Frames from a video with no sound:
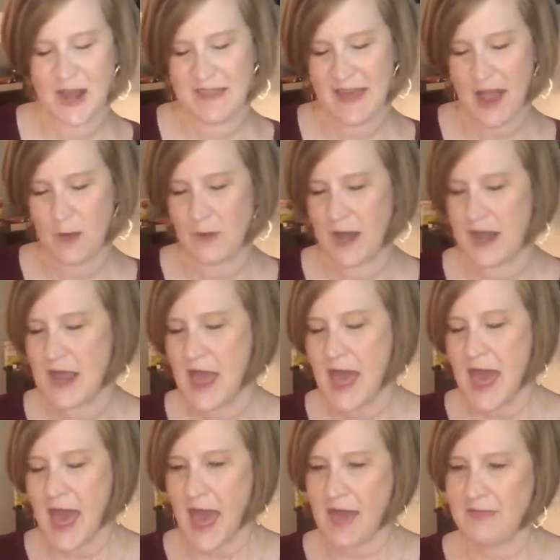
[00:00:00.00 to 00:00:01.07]
that one.
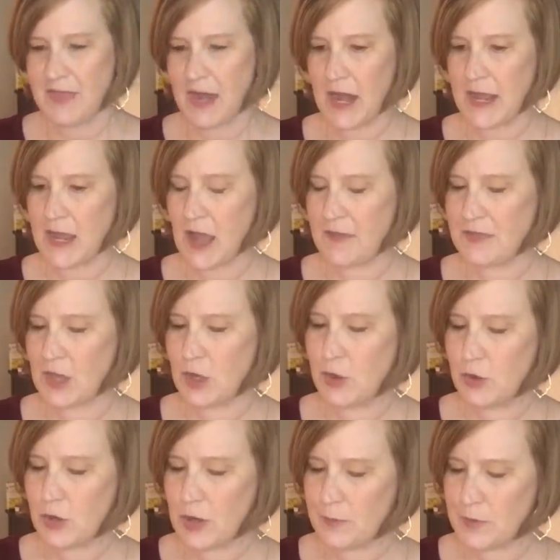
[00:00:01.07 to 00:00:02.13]
And then I got the
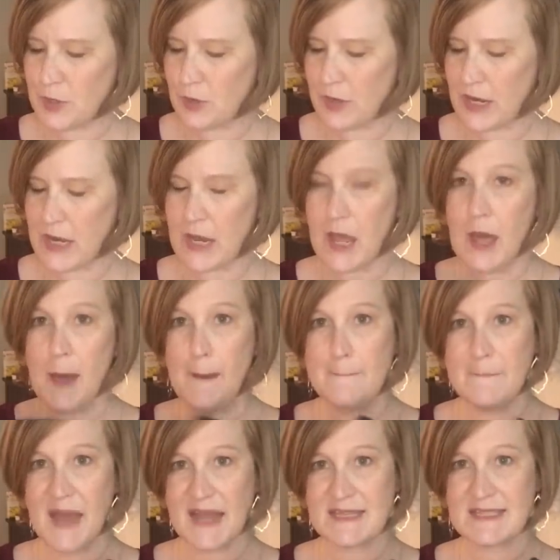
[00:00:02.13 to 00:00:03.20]
Huda Beauty
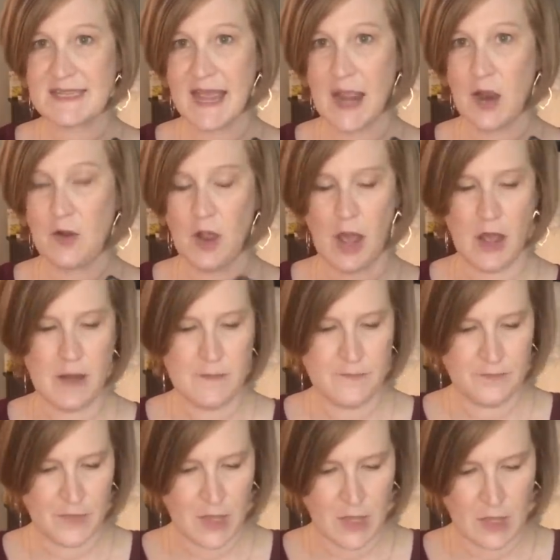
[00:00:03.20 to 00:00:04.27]
Mascara.
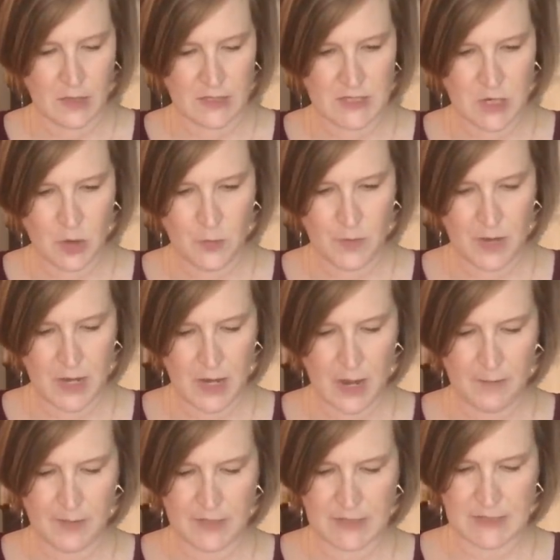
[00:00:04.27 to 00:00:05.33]
Let's open it
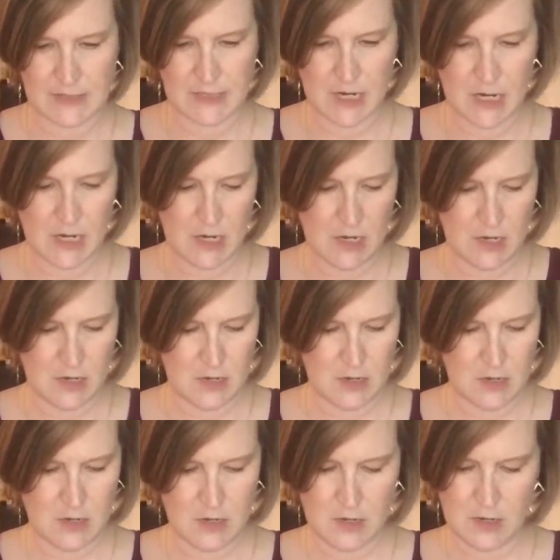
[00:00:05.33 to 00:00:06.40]
up and see.
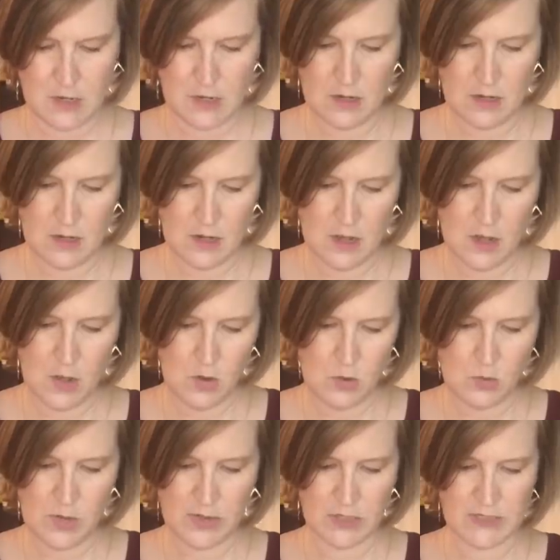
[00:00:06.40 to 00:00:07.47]

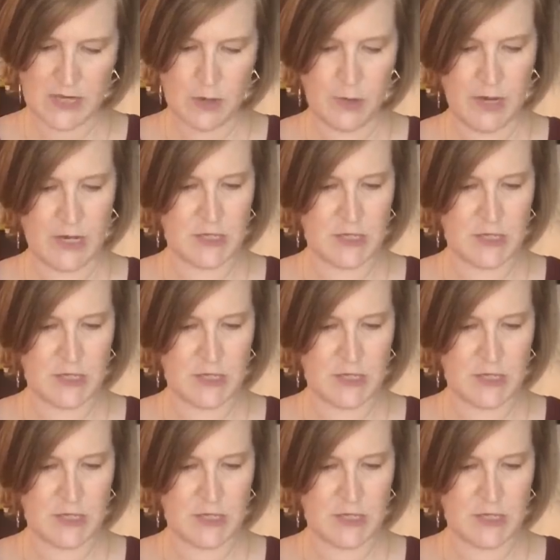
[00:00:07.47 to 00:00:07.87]
Oh, it looks like we get